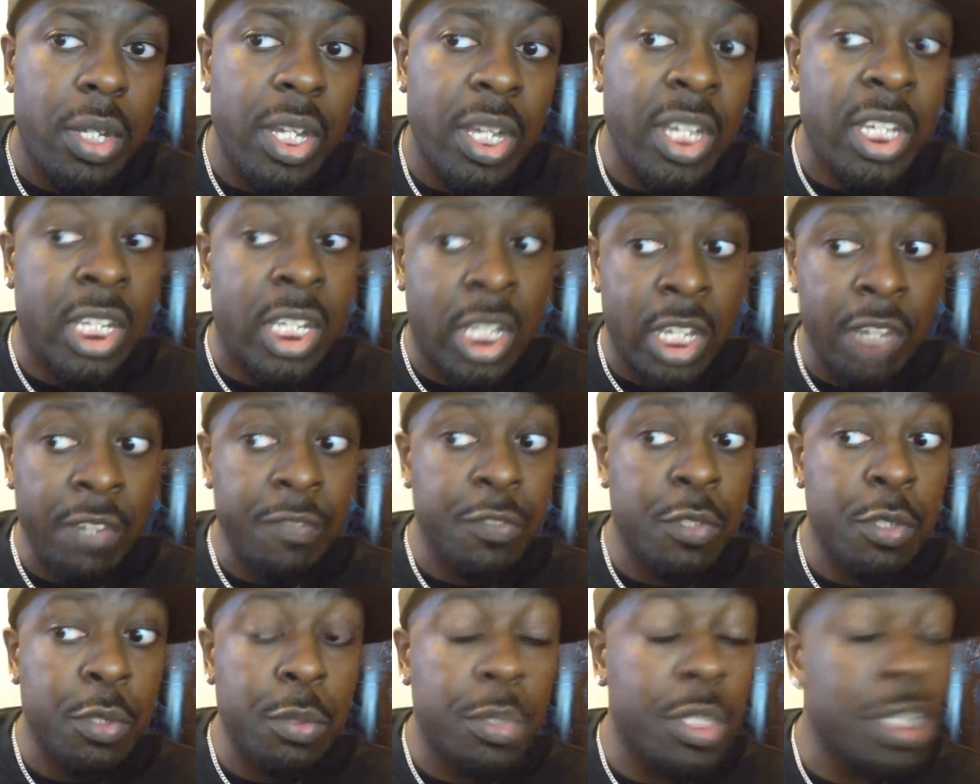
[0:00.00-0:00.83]
It
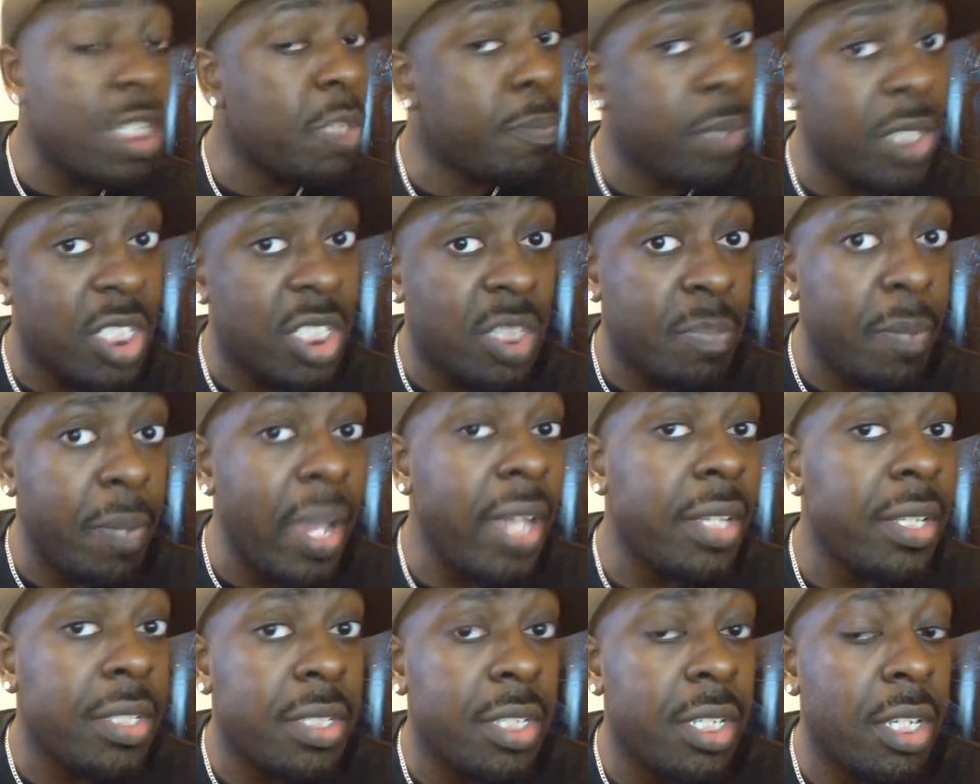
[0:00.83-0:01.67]
gives you these
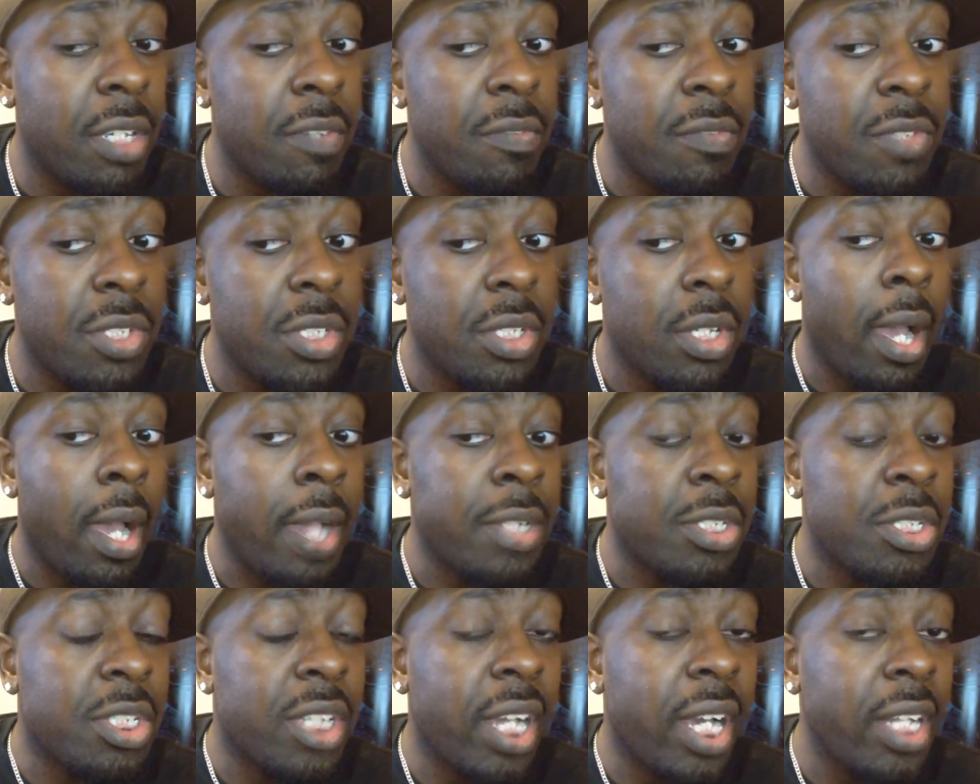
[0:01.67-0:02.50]
perspectives
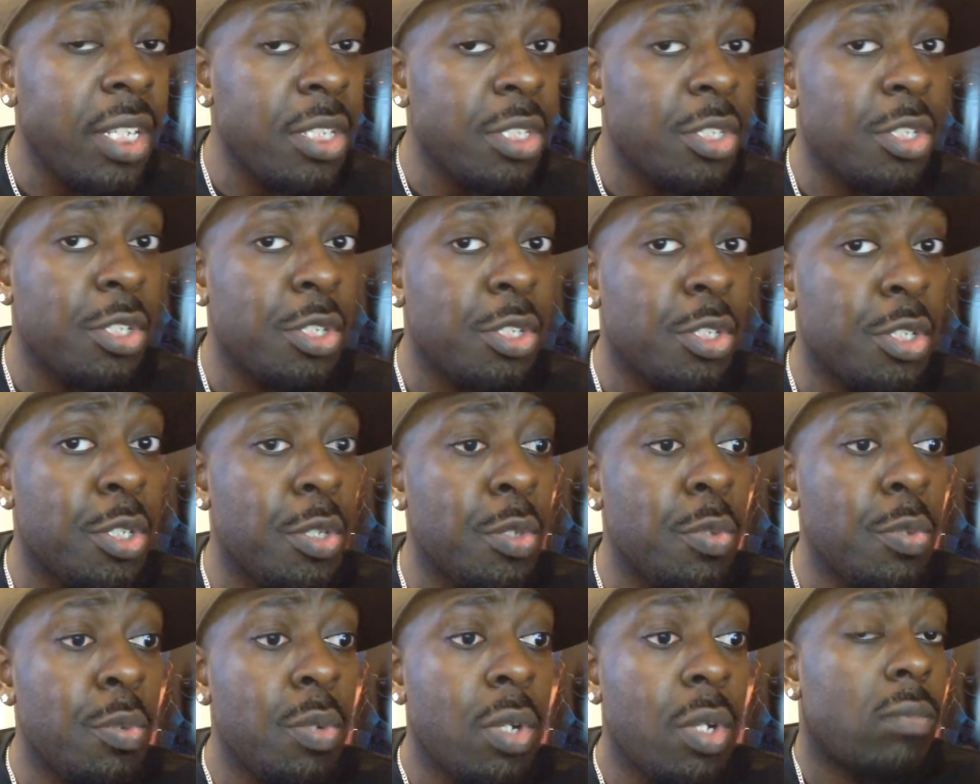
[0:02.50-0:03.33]
and challenges
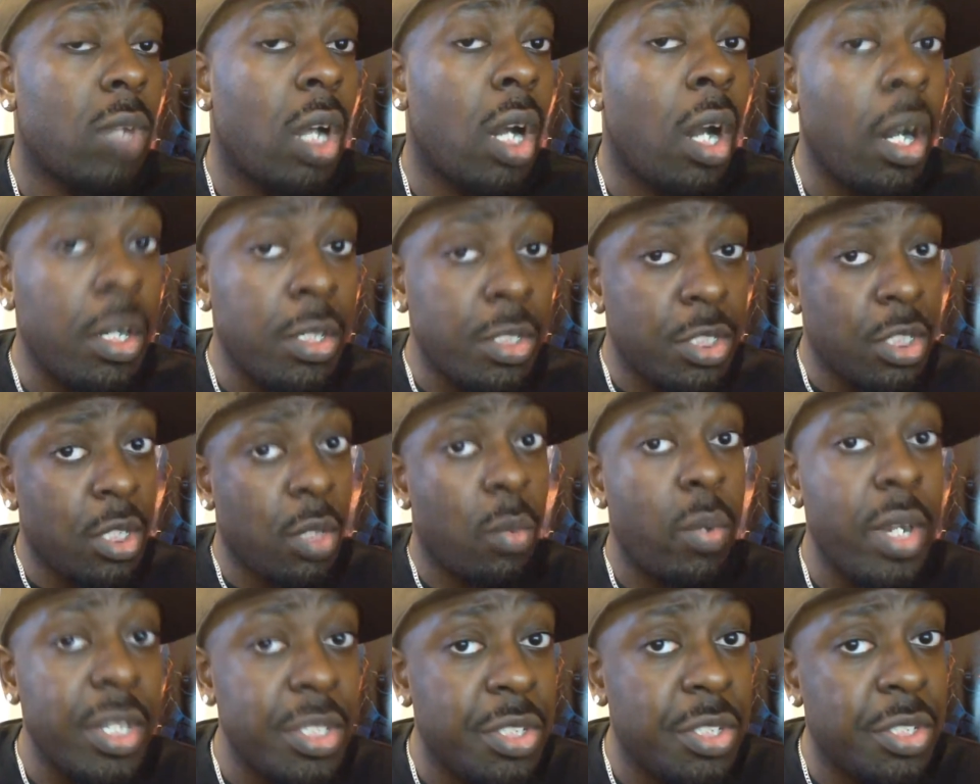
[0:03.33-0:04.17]
you to answer the
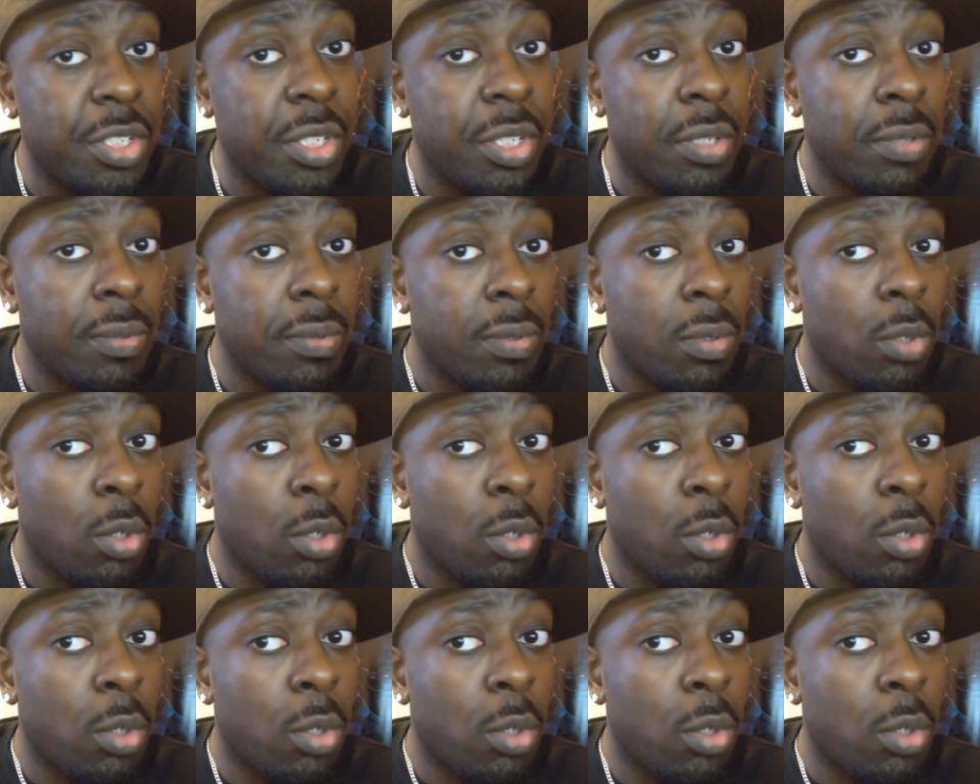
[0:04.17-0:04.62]
question,